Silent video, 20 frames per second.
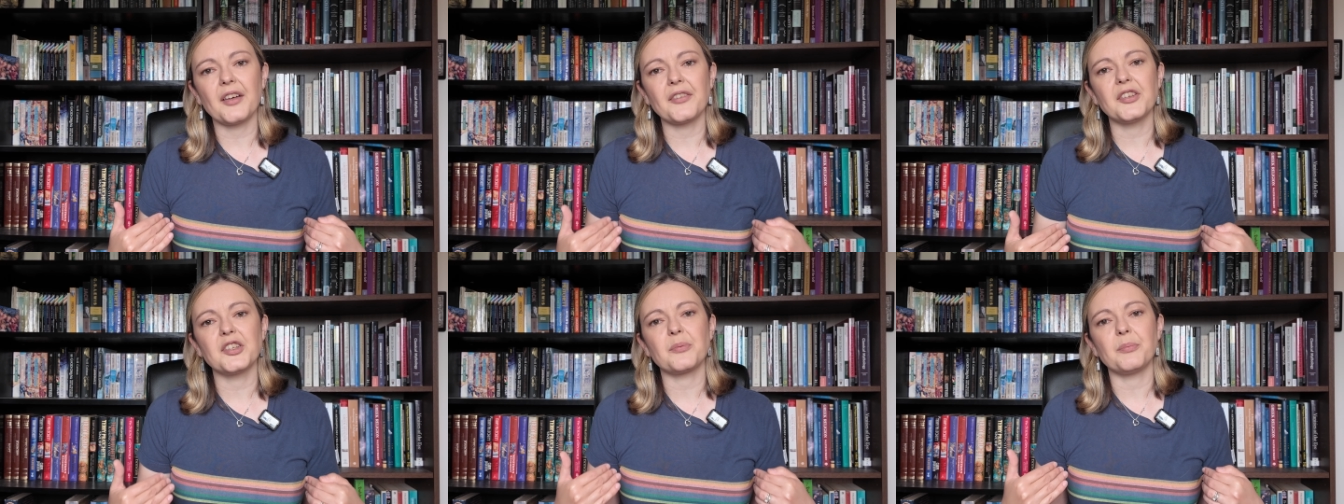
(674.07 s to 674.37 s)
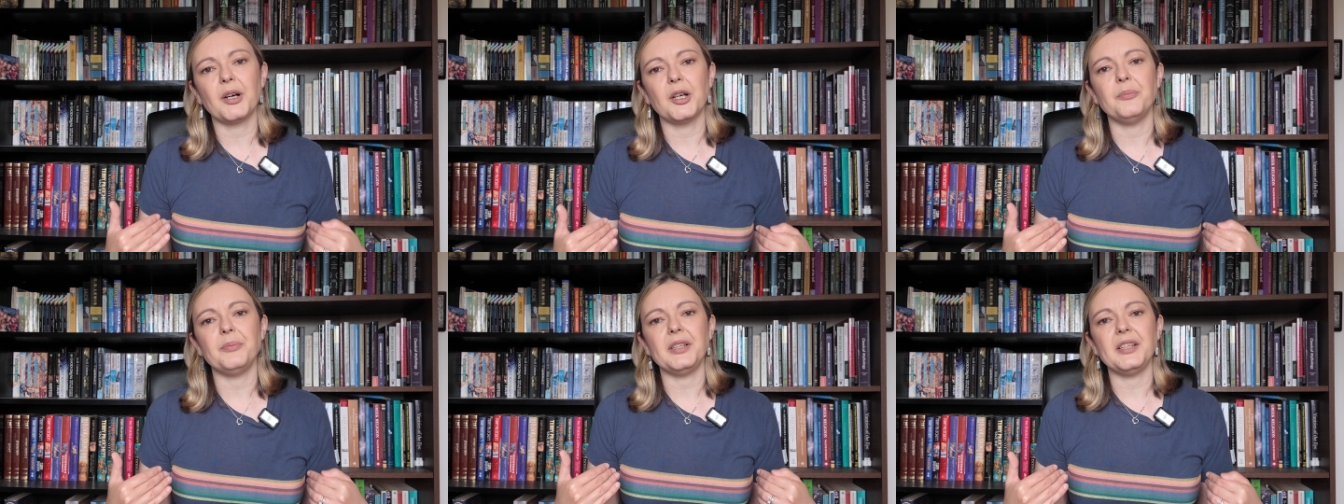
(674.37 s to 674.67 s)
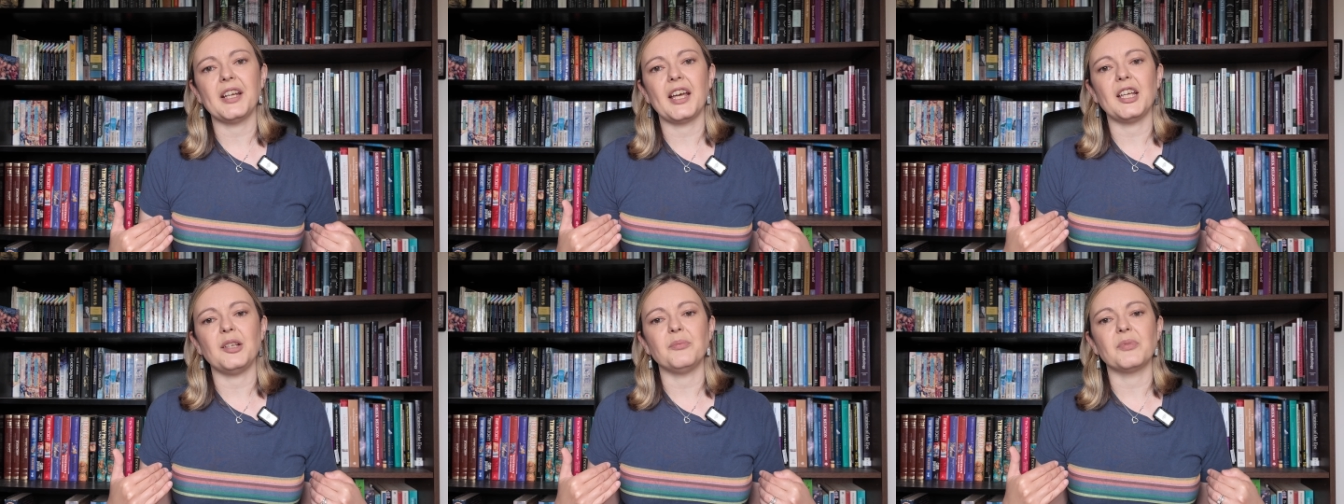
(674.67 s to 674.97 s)
others might be
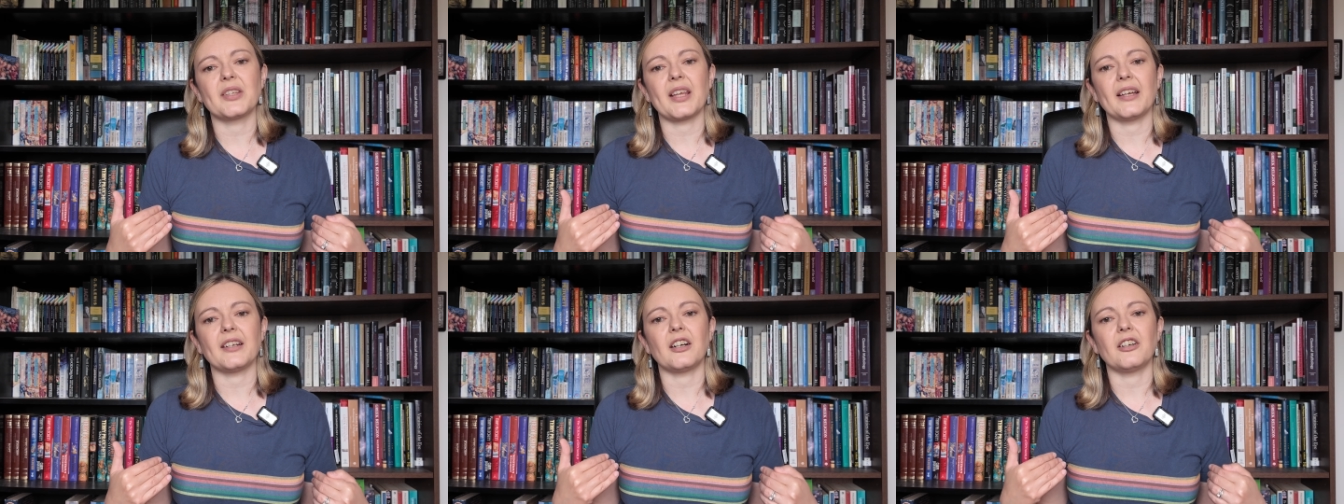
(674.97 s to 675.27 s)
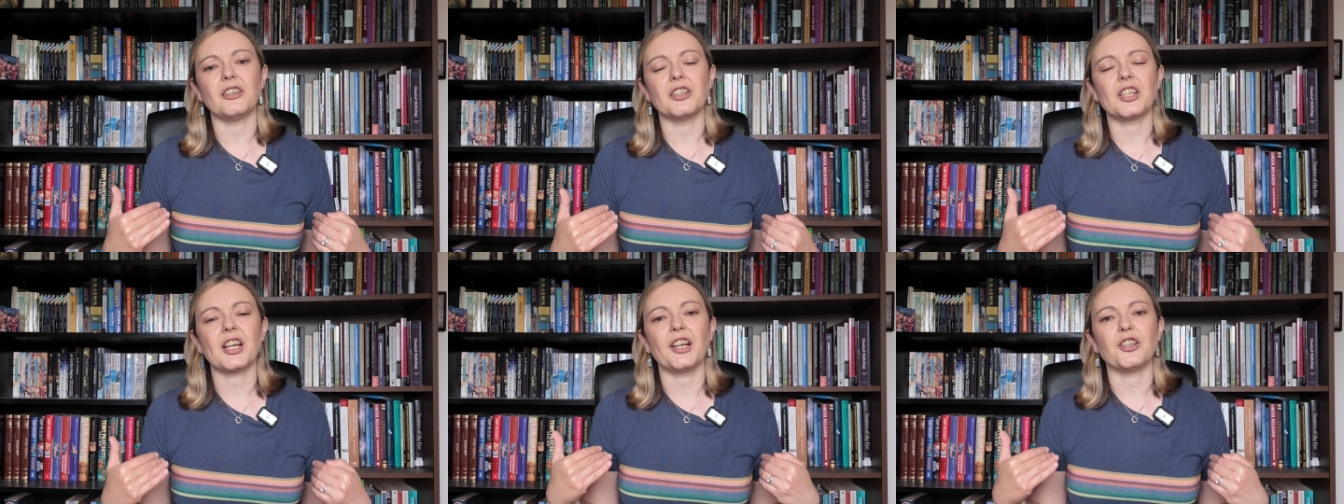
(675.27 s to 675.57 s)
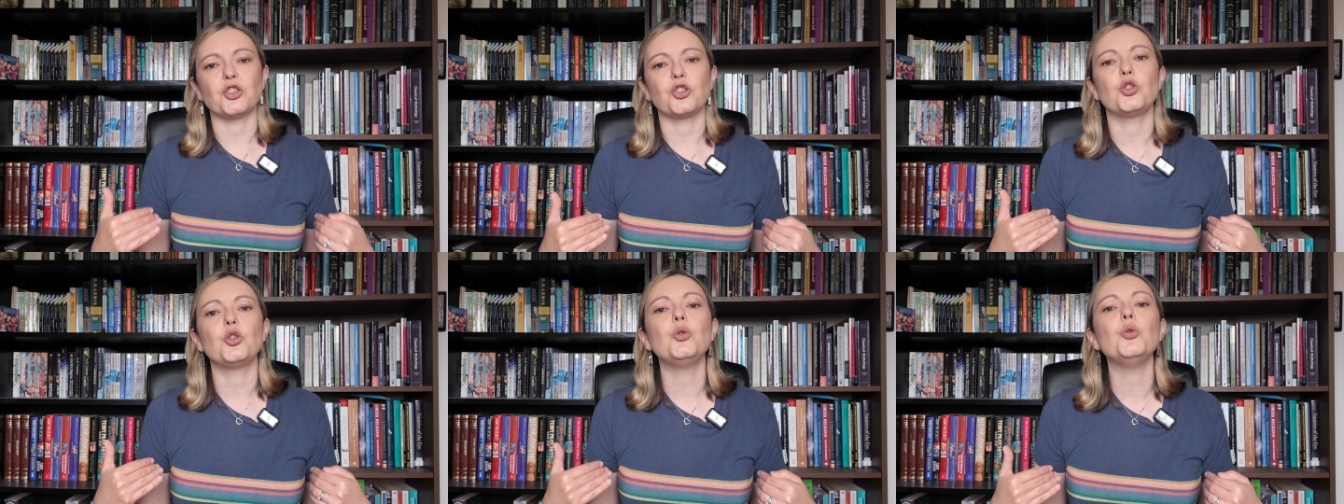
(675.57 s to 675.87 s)
names that are
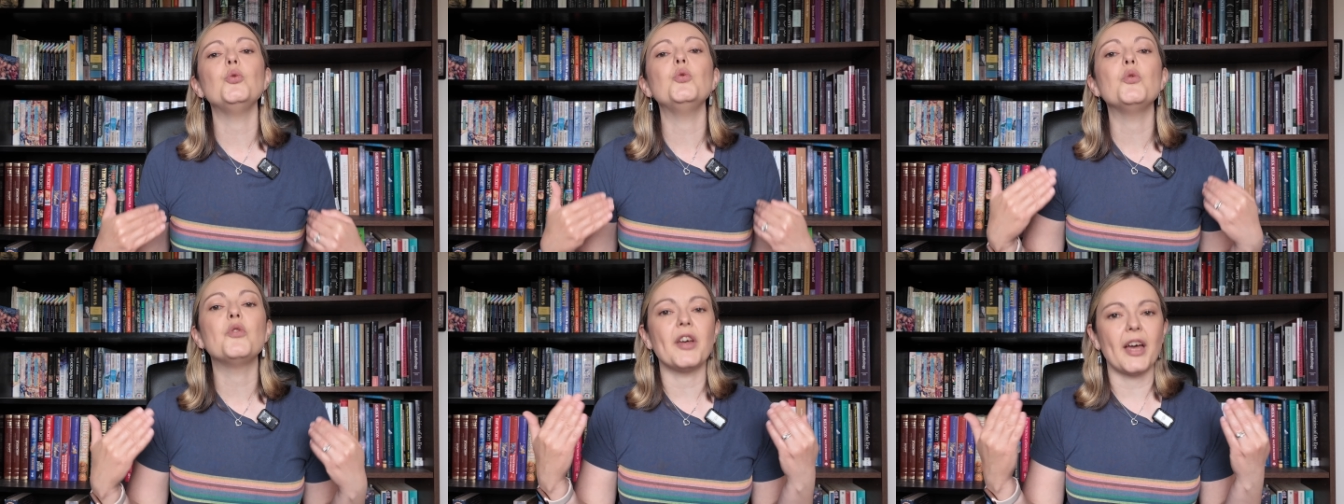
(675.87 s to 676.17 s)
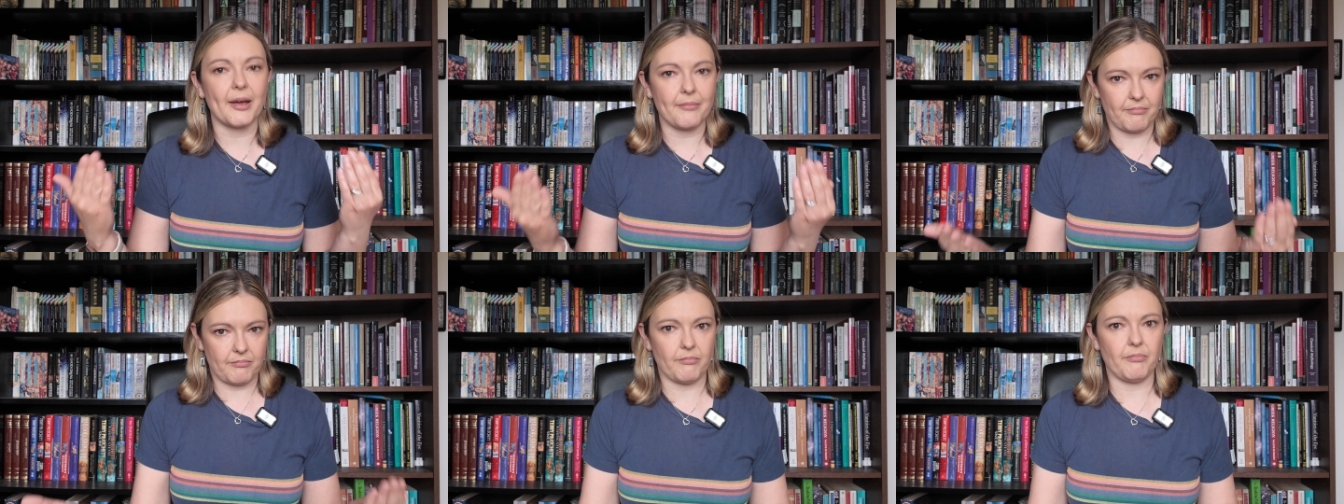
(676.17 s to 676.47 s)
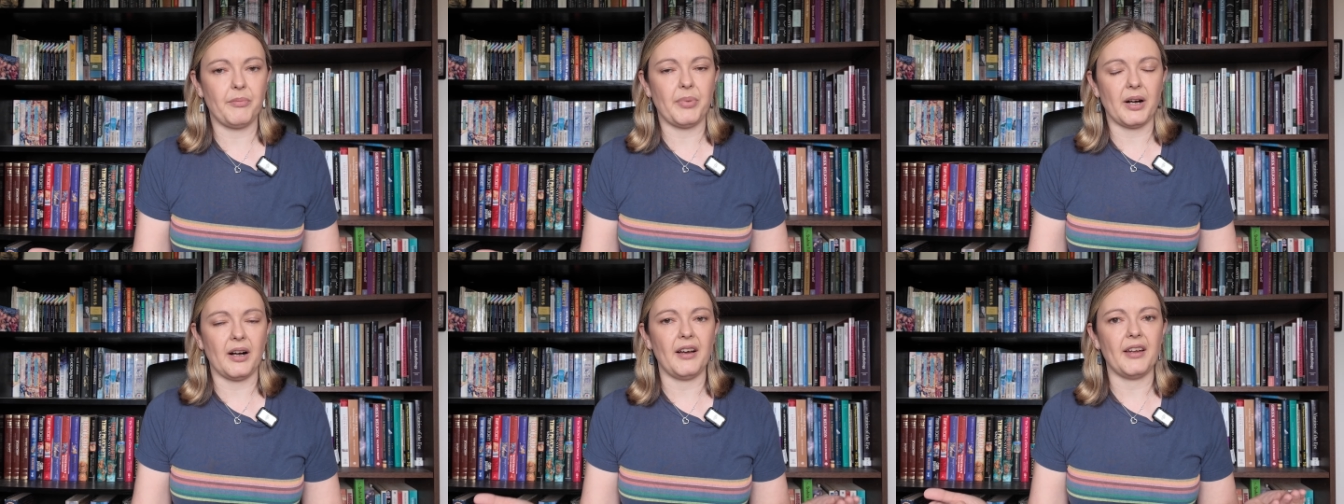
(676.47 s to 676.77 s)
attached to
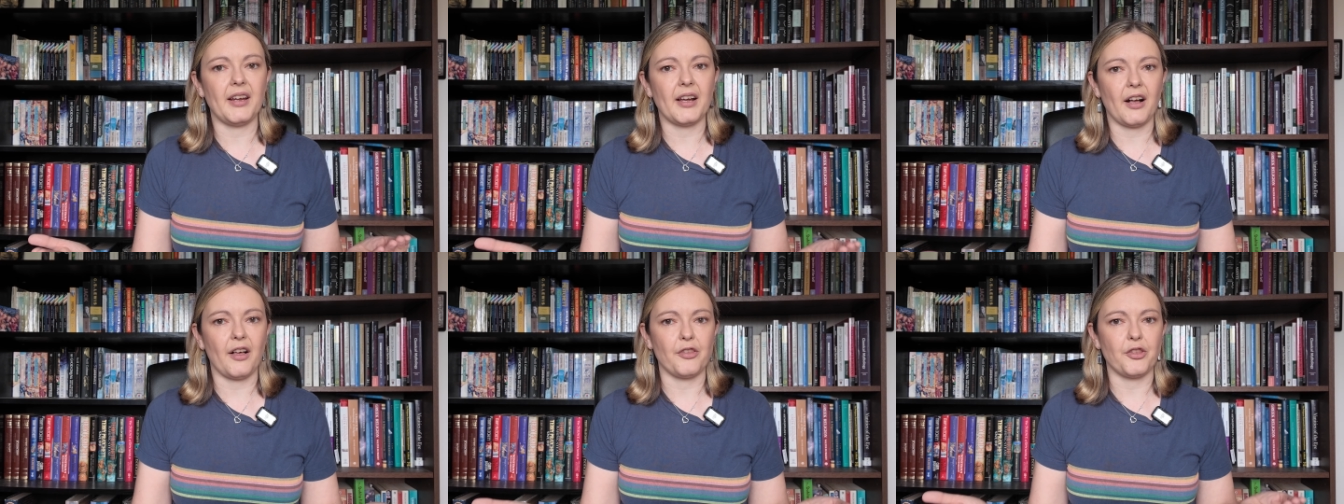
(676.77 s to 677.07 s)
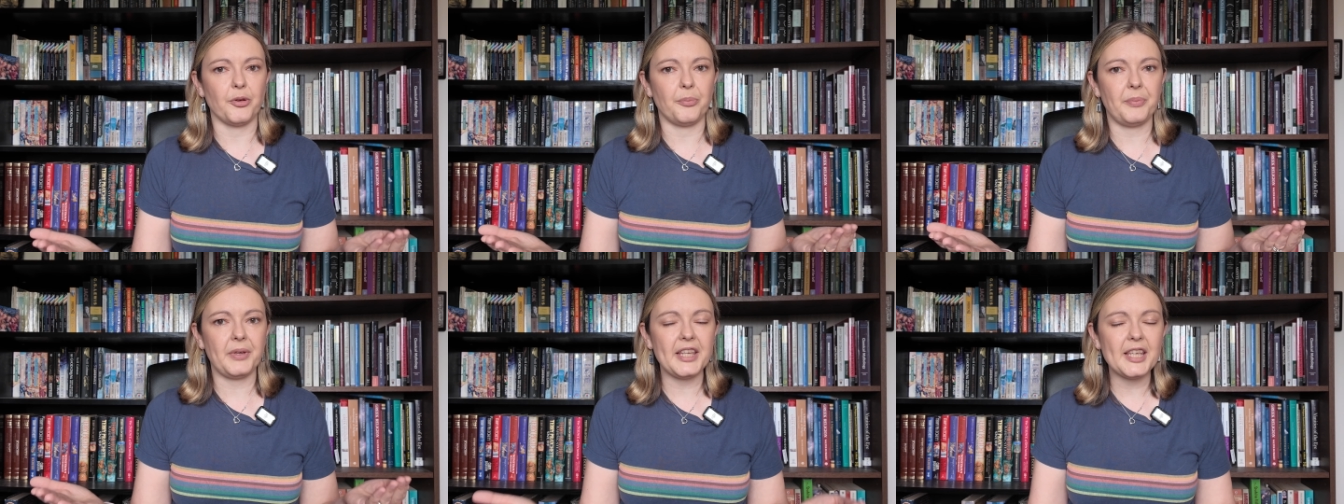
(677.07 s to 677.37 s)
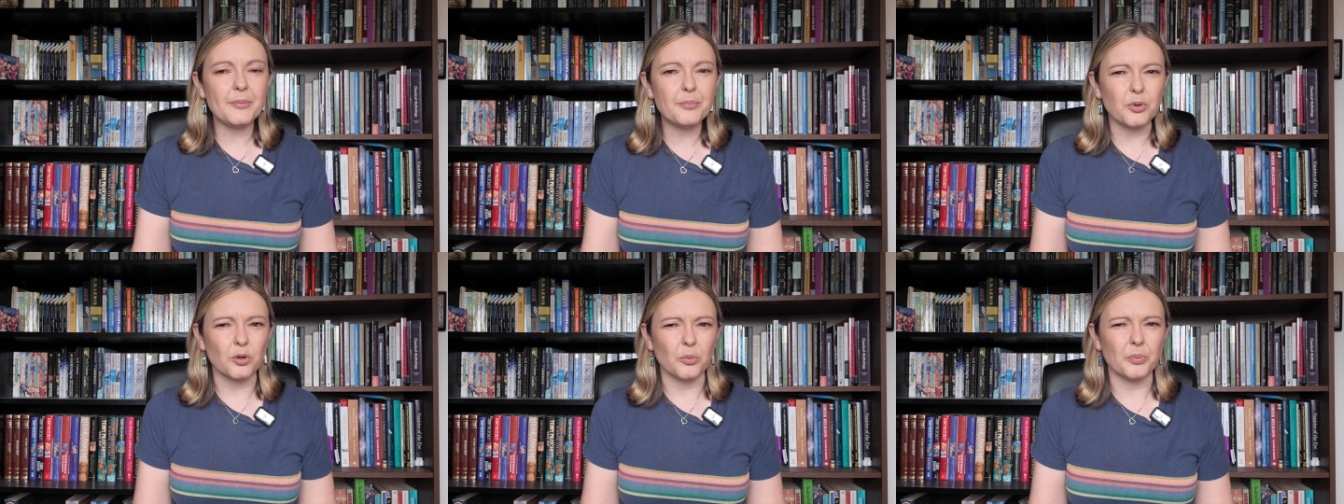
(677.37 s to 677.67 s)
them by other
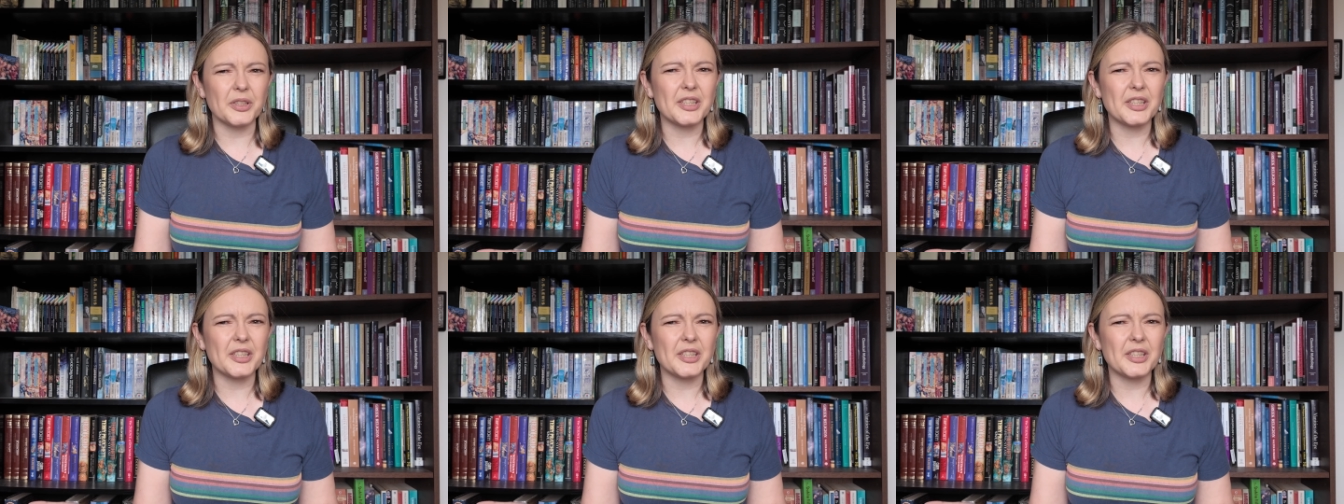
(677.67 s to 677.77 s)
people,